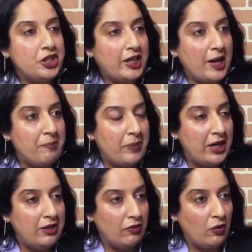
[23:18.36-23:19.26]
she
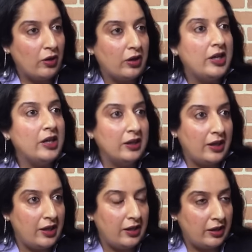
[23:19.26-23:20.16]
campaigned for Kirron
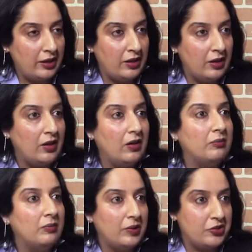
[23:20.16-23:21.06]
Kher in uh,
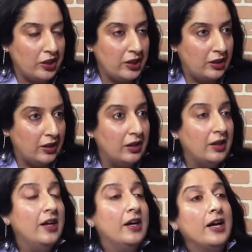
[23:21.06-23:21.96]
Chandigarh?
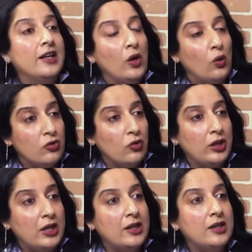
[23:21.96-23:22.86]
Can hmm. they also
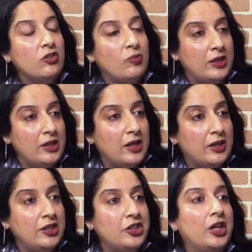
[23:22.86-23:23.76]
deny that Smriti
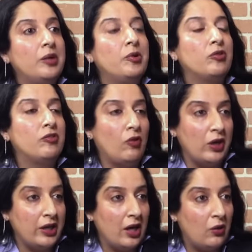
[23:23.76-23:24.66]
Irani and she had a bit of a
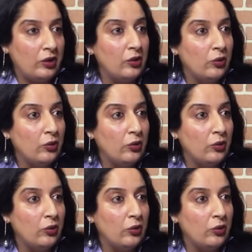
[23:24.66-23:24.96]
falling out in